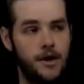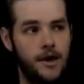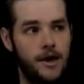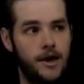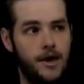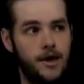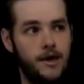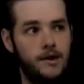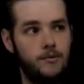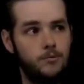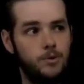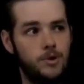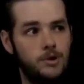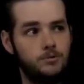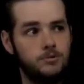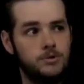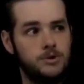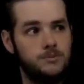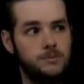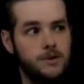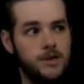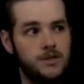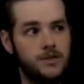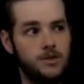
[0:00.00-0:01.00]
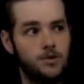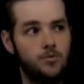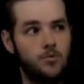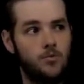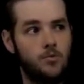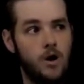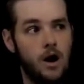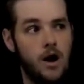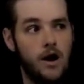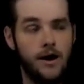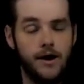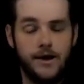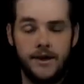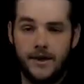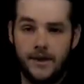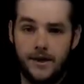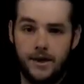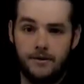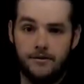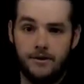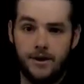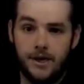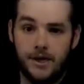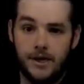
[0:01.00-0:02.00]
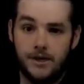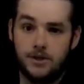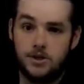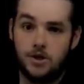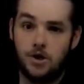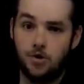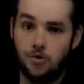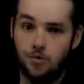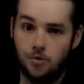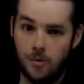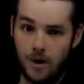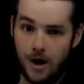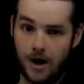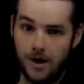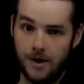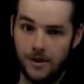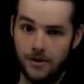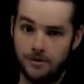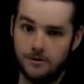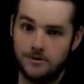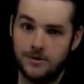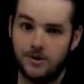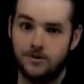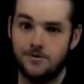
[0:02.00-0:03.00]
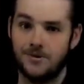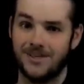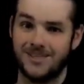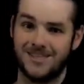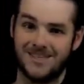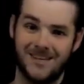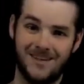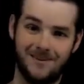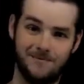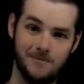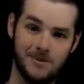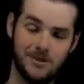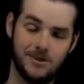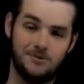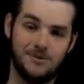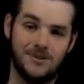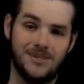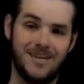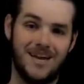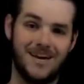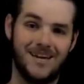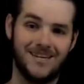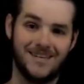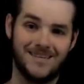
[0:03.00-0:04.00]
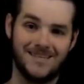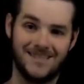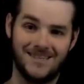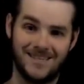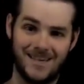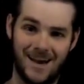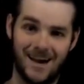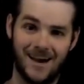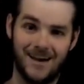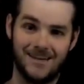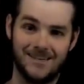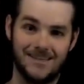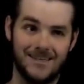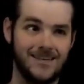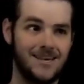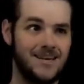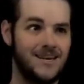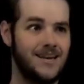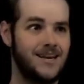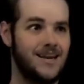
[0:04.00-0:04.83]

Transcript: And with respect to y here, I get 2y. Those aren't the same, so it's not exact.